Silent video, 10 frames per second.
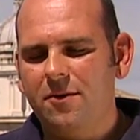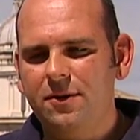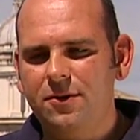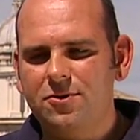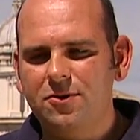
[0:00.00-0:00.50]

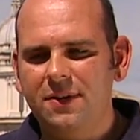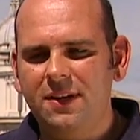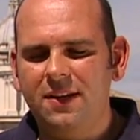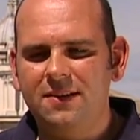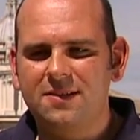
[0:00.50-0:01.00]
The cross
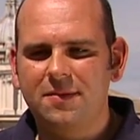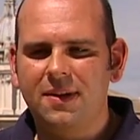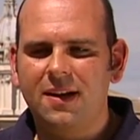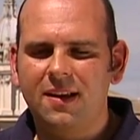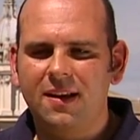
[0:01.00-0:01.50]
and
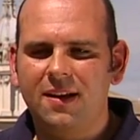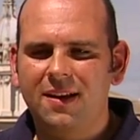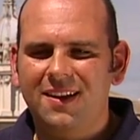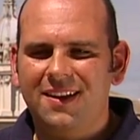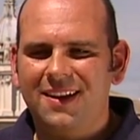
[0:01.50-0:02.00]
icon
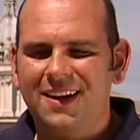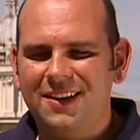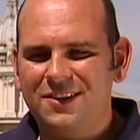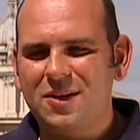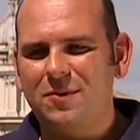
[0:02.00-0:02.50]
both are
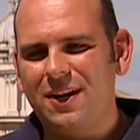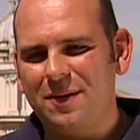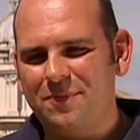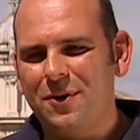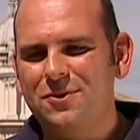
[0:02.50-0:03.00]
symbols of
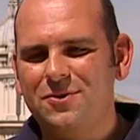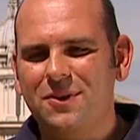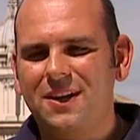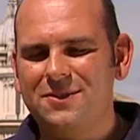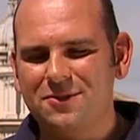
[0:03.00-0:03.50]
hope and
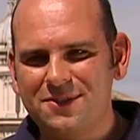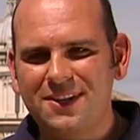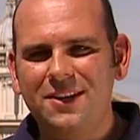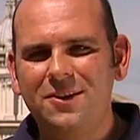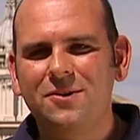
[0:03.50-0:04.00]
a great
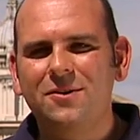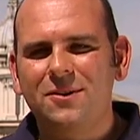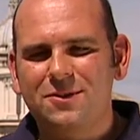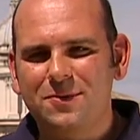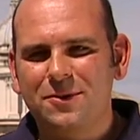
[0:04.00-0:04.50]
help for their
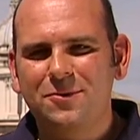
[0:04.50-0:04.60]
future.